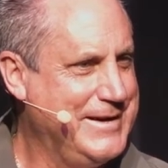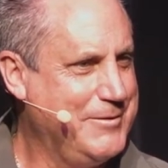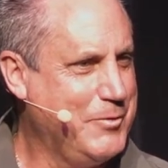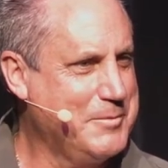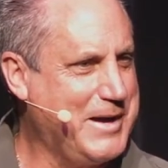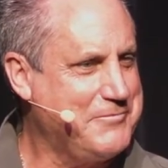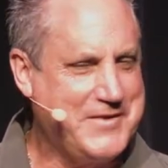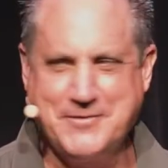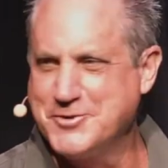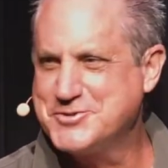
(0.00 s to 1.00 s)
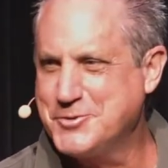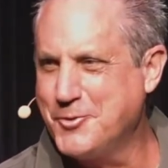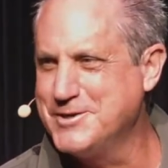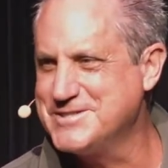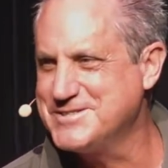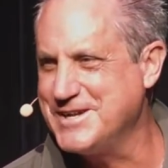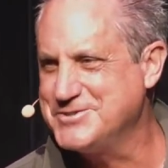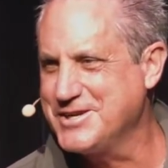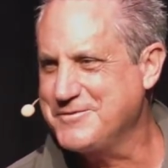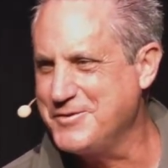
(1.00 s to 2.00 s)
One of my favorite stories is at
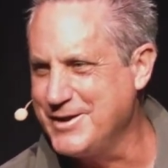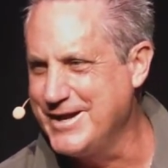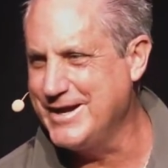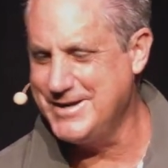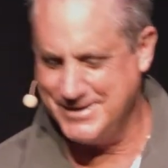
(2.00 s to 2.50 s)
Chick-fil-A. I